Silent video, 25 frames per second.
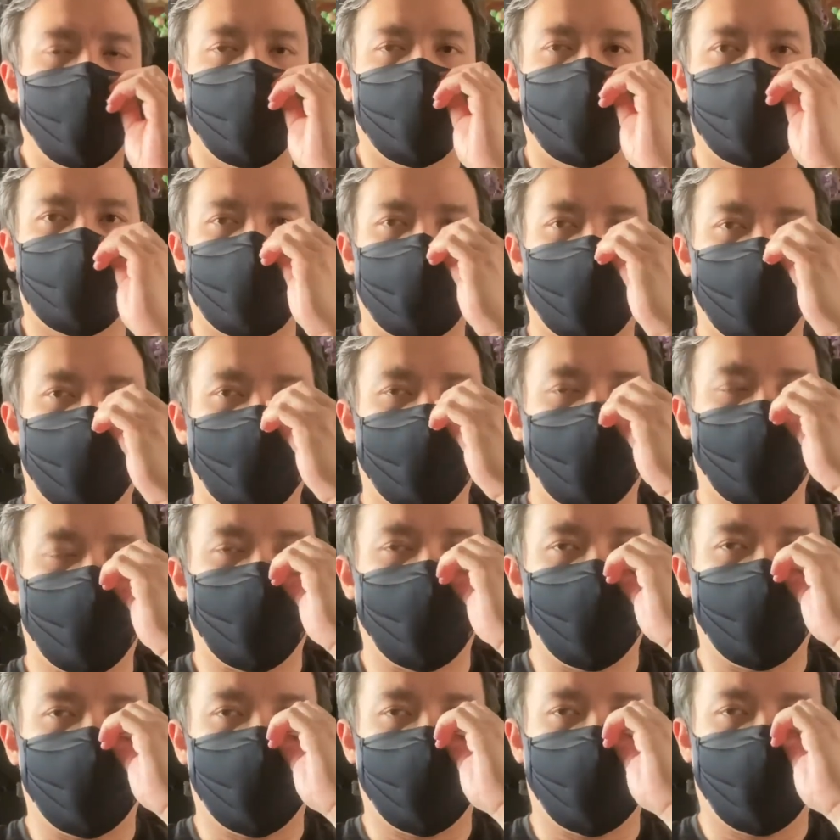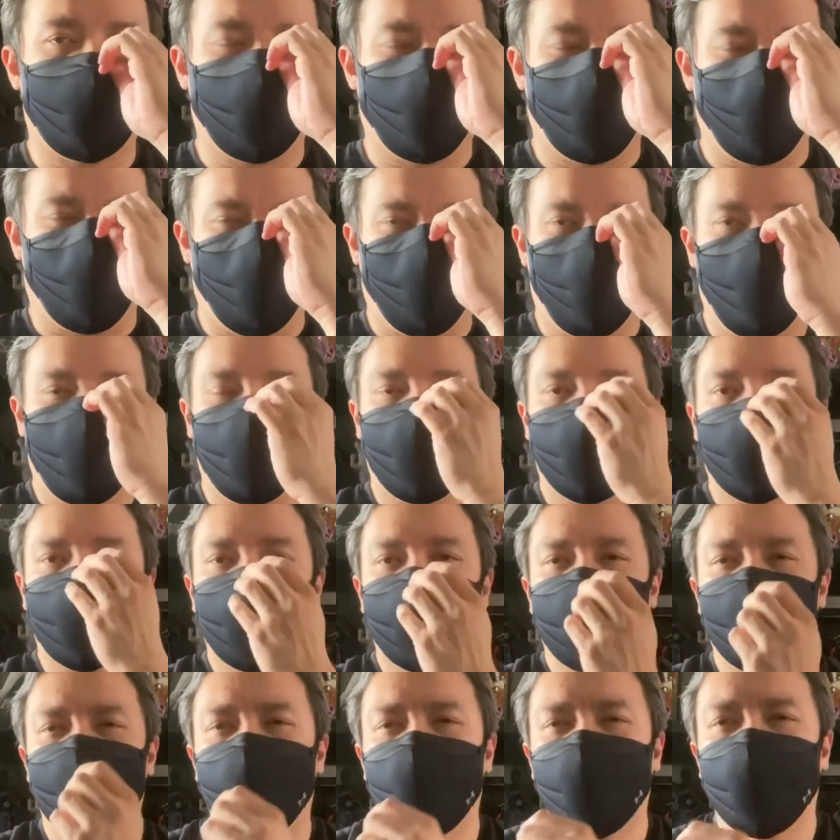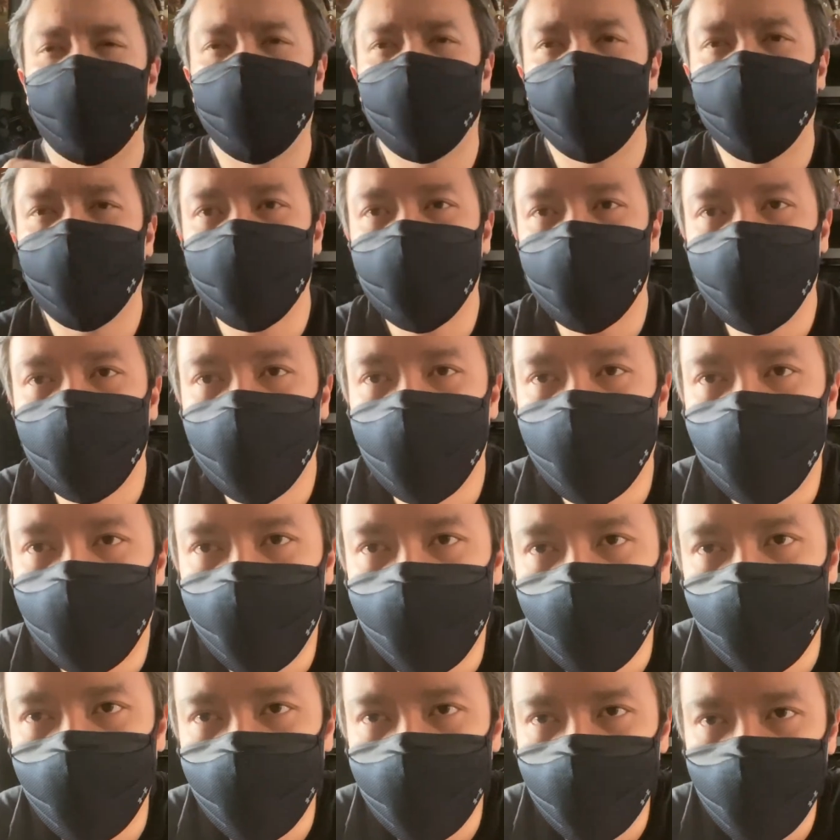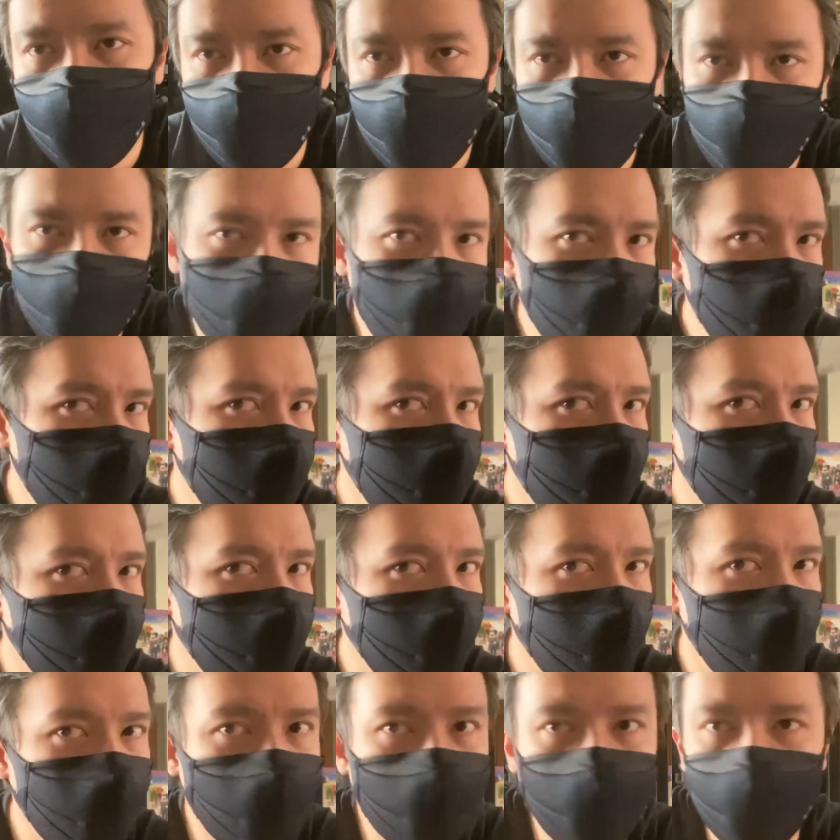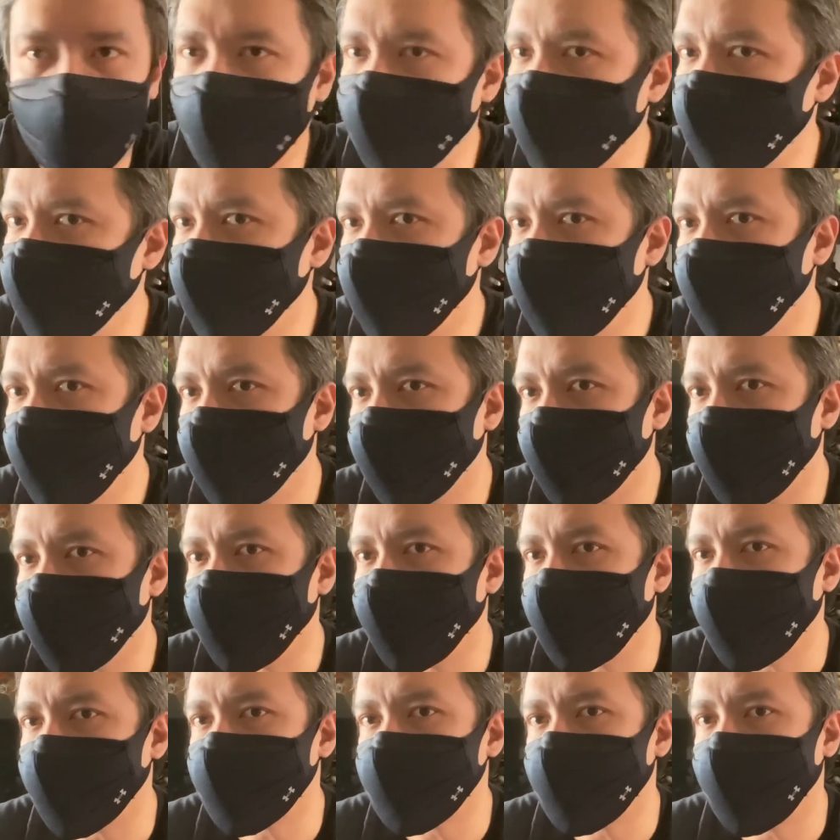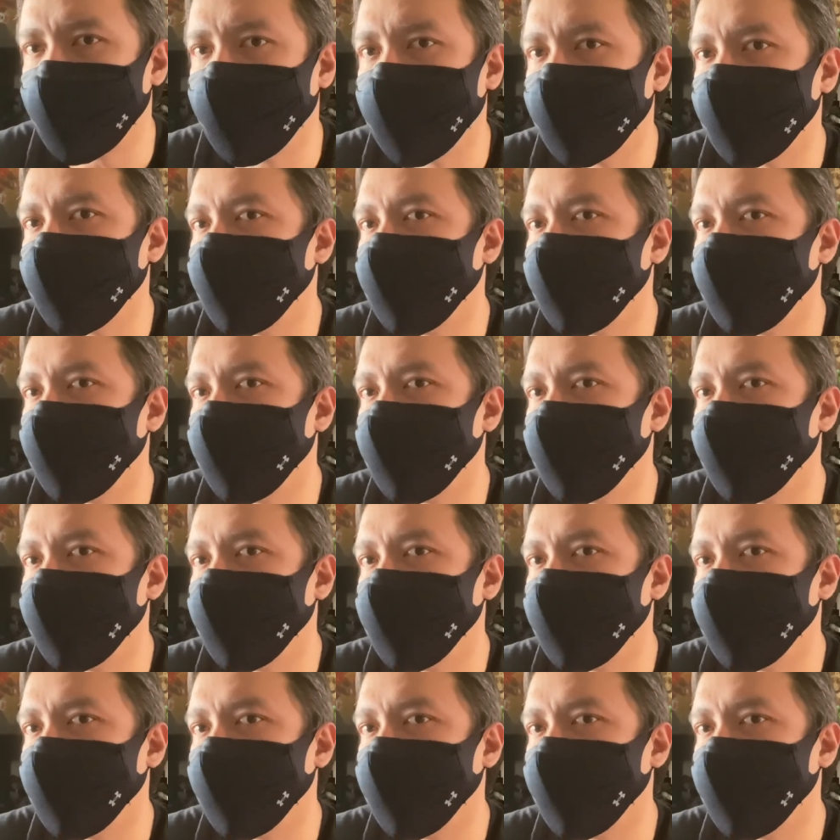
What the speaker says: So yeah, looks good. I like it. Double XL